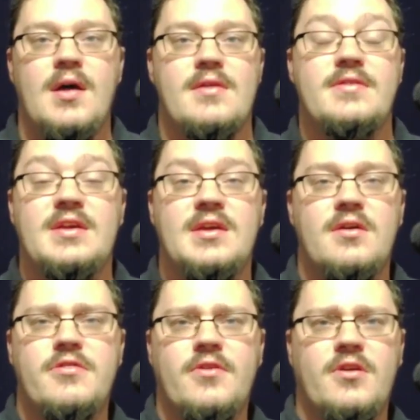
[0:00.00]
The
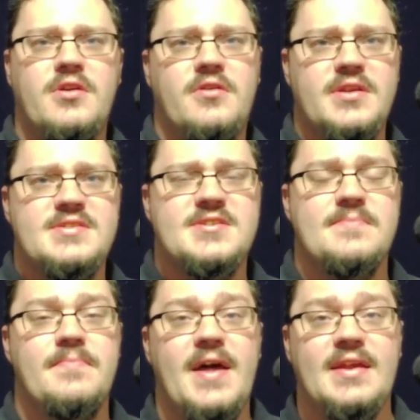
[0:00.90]
third
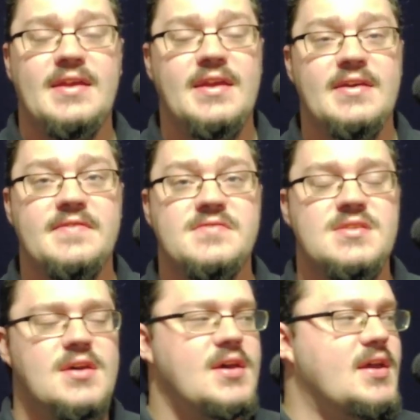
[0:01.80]
criticism that he gives
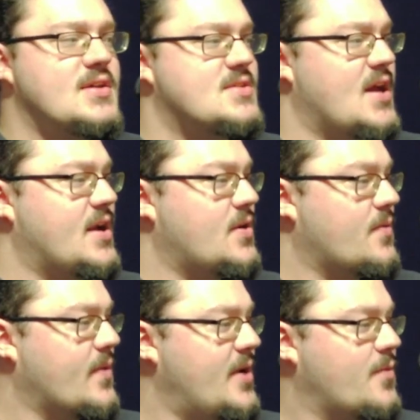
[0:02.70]
is that
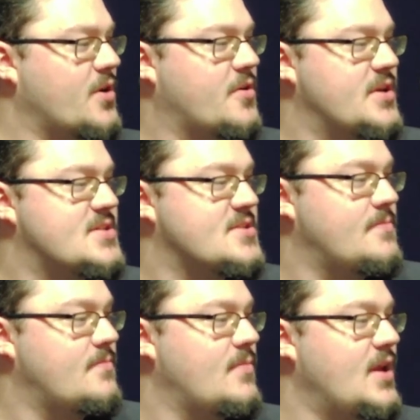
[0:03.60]
rightward
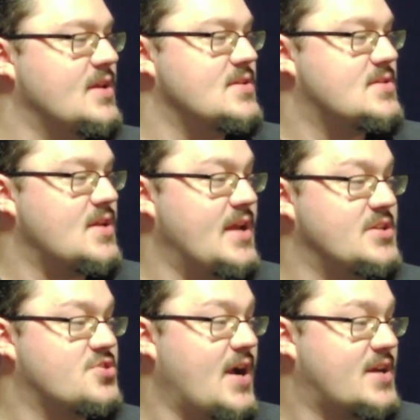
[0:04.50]
criticism is a
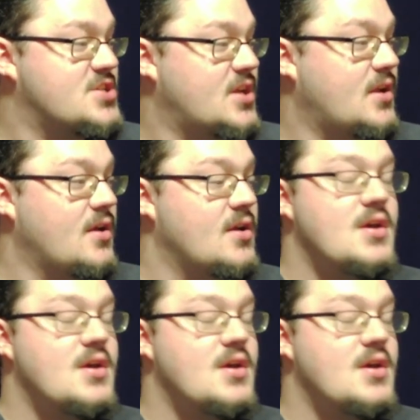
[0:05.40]
distraction.